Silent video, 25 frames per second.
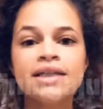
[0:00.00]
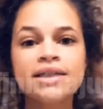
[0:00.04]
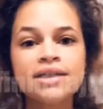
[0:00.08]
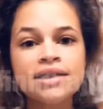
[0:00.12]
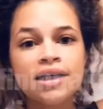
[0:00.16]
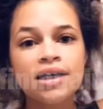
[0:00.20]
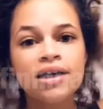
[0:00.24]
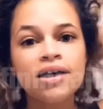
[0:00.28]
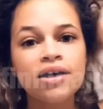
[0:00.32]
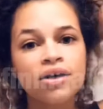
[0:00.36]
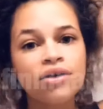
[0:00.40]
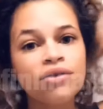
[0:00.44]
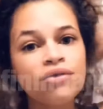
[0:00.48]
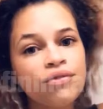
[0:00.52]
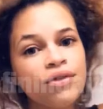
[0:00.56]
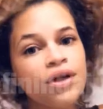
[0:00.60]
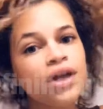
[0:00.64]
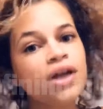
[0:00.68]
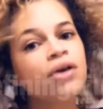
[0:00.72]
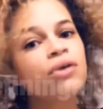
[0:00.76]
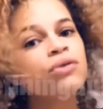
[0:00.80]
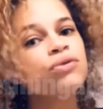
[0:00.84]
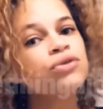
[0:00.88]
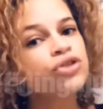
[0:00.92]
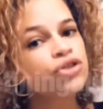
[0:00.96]
is the
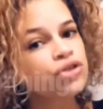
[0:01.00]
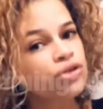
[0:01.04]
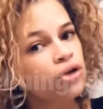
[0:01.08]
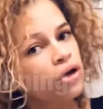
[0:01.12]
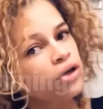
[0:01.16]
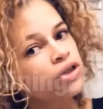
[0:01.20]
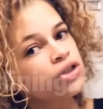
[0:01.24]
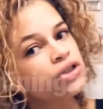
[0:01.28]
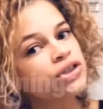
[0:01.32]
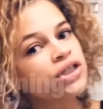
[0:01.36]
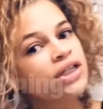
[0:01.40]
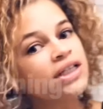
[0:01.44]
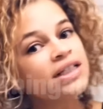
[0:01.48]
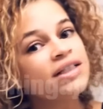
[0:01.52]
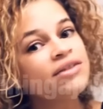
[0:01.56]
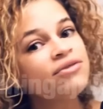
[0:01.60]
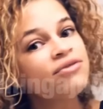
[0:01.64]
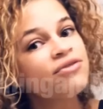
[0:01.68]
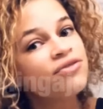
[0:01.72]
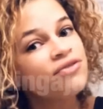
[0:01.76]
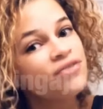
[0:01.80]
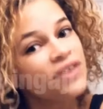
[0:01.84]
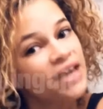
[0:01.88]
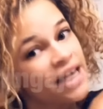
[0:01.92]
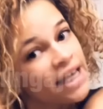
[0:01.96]
reconstruction
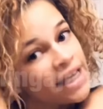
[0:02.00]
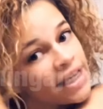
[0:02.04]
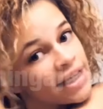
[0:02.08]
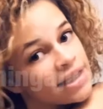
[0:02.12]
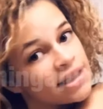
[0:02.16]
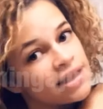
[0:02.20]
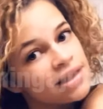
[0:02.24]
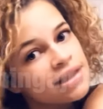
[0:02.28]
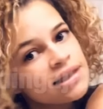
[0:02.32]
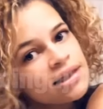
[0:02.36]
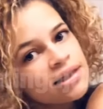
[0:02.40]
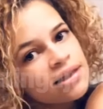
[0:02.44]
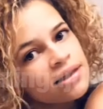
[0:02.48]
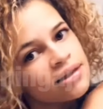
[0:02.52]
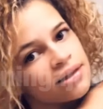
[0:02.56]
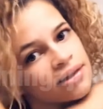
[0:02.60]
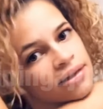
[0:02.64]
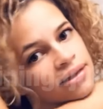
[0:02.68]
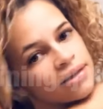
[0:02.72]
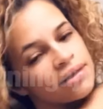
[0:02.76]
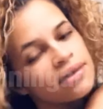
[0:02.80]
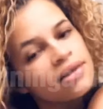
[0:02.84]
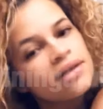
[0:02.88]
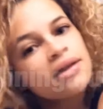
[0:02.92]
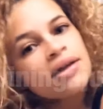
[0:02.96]
phase.
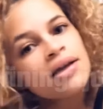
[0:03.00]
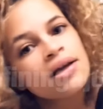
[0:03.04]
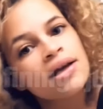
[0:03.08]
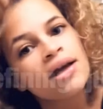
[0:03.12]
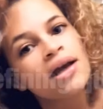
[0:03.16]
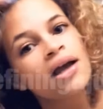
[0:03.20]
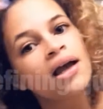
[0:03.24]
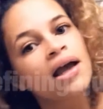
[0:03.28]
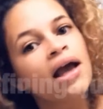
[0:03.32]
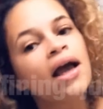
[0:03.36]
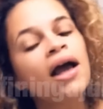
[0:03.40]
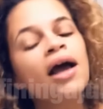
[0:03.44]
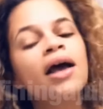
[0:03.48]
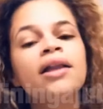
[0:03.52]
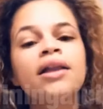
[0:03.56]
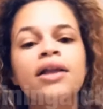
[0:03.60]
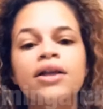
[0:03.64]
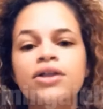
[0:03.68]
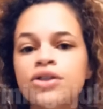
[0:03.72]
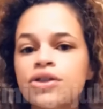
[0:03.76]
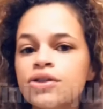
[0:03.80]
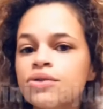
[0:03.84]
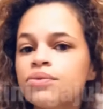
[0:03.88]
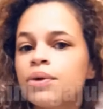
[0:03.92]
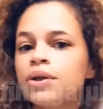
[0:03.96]

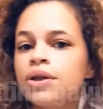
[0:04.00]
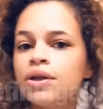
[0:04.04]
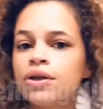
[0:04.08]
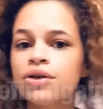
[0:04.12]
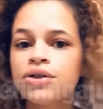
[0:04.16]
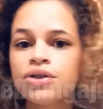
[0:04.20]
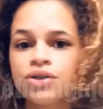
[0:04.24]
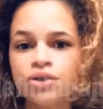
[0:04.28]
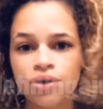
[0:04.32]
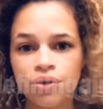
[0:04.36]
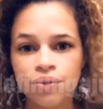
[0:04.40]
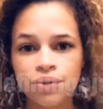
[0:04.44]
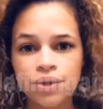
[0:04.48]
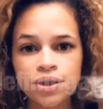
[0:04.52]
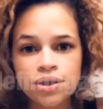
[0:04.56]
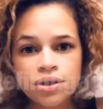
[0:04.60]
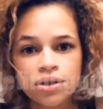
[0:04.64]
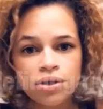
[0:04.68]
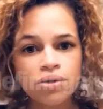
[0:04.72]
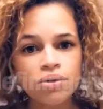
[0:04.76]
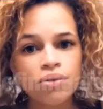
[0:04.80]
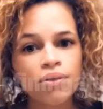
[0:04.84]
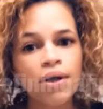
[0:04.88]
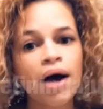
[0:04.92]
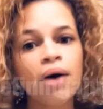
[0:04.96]
I just wanted to show it
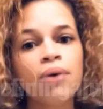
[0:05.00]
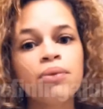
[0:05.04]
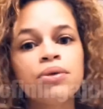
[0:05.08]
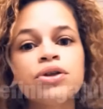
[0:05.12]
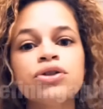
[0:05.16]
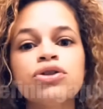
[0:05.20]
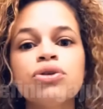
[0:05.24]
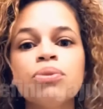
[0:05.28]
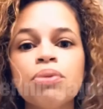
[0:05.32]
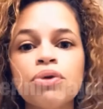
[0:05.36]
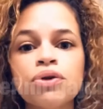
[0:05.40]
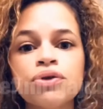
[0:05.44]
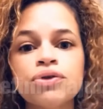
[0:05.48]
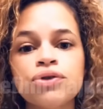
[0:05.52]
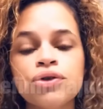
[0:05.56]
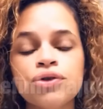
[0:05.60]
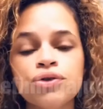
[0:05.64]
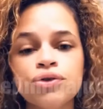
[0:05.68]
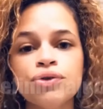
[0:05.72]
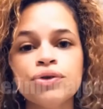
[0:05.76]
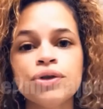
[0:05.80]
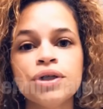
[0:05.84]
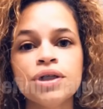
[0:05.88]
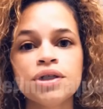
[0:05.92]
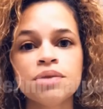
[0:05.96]
to you. I was supposed to
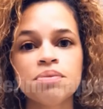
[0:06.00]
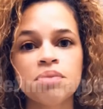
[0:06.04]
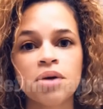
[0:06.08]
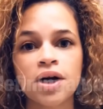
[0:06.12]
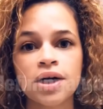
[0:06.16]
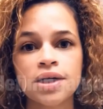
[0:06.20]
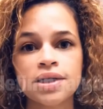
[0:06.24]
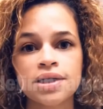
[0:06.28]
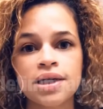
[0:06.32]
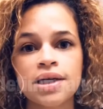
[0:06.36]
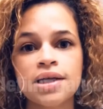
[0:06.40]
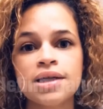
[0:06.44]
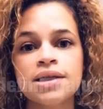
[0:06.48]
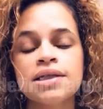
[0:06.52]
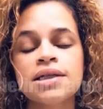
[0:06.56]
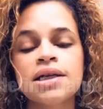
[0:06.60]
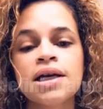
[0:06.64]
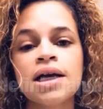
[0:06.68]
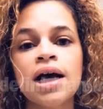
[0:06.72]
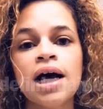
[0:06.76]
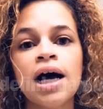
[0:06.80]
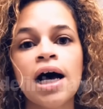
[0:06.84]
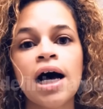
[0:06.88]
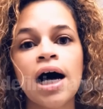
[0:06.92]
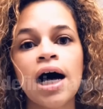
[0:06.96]
do this process
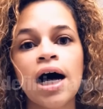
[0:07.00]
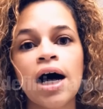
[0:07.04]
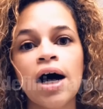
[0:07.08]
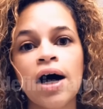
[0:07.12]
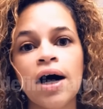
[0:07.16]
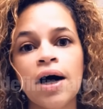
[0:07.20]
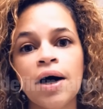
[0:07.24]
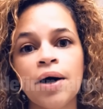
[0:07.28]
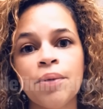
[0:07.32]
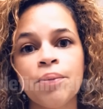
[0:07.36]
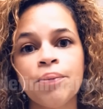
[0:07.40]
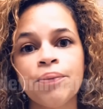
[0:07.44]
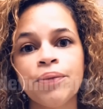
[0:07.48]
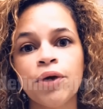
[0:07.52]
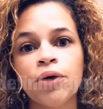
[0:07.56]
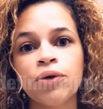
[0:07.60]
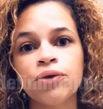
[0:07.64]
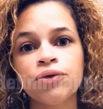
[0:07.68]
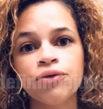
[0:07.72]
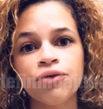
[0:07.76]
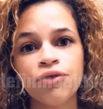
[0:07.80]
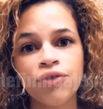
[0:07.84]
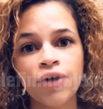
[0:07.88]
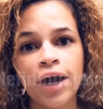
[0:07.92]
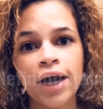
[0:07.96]

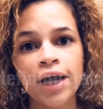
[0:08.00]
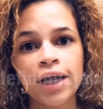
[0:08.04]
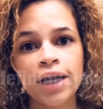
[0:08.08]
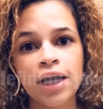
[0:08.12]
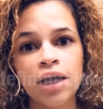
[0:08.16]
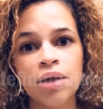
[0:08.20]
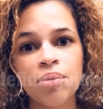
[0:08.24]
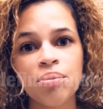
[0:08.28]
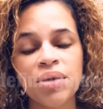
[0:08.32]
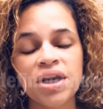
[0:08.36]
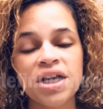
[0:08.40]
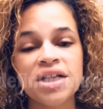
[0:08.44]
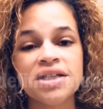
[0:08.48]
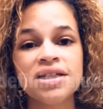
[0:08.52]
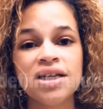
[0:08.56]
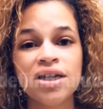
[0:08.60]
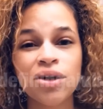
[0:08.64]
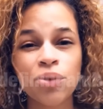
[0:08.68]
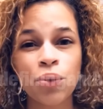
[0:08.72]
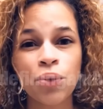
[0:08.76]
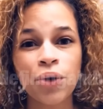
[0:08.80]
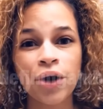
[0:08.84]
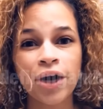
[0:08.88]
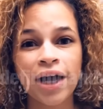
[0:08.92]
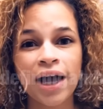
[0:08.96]
on Friday, but it
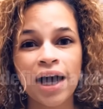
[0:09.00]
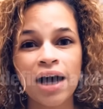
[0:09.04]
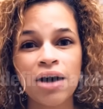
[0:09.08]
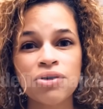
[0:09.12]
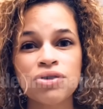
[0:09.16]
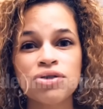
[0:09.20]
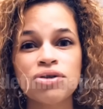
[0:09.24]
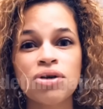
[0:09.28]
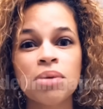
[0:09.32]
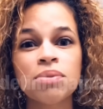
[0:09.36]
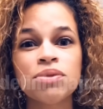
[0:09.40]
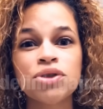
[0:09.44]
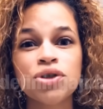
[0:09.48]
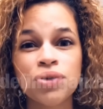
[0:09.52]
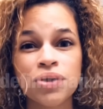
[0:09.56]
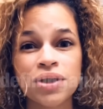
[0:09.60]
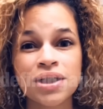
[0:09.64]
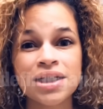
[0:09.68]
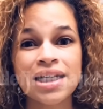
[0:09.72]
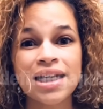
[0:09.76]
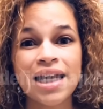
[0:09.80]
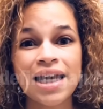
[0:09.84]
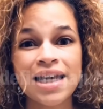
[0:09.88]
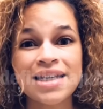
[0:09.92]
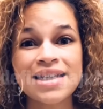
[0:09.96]
didn't work out, so I'm doing
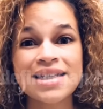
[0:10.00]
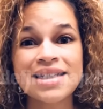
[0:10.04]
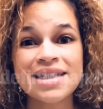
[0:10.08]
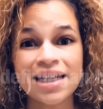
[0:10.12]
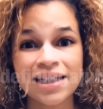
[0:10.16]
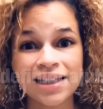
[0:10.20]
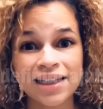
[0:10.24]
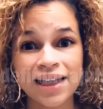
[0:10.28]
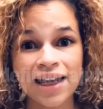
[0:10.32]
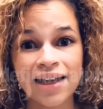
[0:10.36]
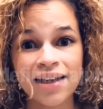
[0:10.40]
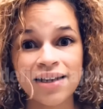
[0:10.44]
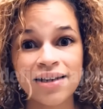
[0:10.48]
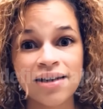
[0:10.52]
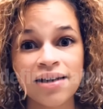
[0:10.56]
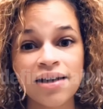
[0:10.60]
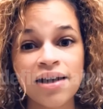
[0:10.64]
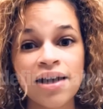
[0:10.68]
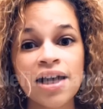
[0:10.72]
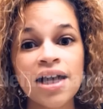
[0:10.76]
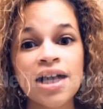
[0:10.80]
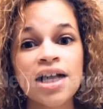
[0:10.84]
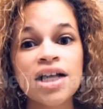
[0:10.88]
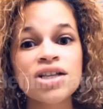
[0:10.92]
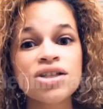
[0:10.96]
today Sunday.
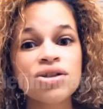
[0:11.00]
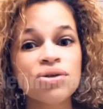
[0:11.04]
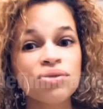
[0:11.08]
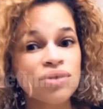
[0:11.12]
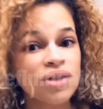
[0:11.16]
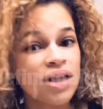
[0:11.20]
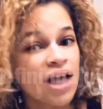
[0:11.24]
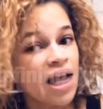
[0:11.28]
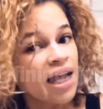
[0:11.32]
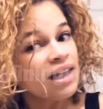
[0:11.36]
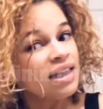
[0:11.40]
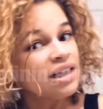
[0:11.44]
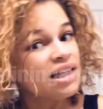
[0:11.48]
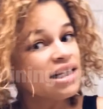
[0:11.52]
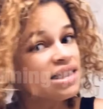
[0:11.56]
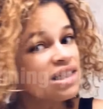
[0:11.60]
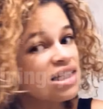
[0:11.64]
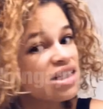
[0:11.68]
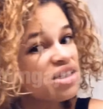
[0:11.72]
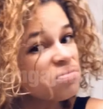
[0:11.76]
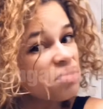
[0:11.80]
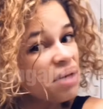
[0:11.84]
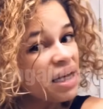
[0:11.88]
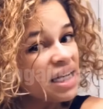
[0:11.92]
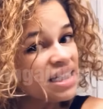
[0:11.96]
And this
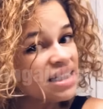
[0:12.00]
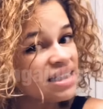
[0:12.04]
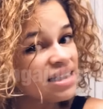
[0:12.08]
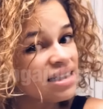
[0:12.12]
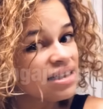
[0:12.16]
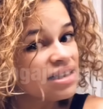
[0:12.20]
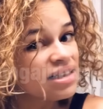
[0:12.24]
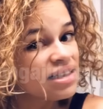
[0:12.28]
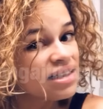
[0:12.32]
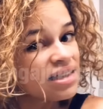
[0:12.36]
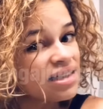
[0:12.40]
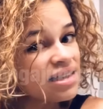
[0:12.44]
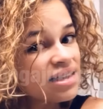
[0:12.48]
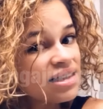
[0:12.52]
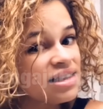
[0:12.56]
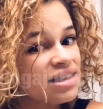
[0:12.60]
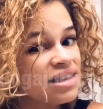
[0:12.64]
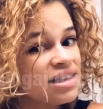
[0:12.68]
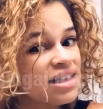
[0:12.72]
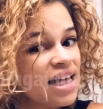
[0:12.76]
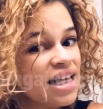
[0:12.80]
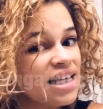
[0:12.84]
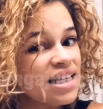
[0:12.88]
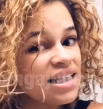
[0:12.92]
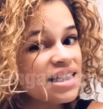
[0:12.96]
is my
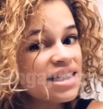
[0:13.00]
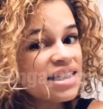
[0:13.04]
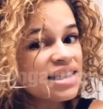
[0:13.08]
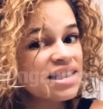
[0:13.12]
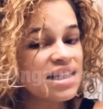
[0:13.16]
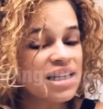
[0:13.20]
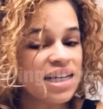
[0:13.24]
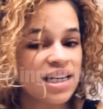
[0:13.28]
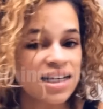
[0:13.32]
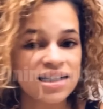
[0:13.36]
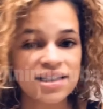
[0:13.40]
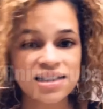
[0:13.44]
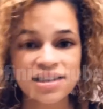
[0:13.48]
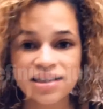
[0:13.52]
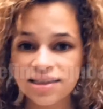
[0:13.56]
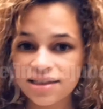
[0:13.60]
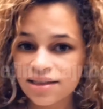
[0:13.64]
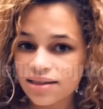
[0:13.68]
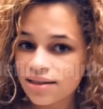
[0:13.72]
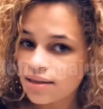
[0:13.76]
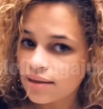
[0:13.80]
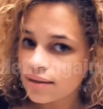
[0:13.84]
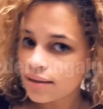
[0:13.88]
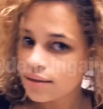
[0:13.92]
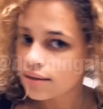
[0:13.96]
day
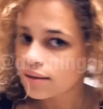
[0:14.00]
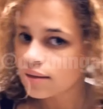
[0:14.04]
6.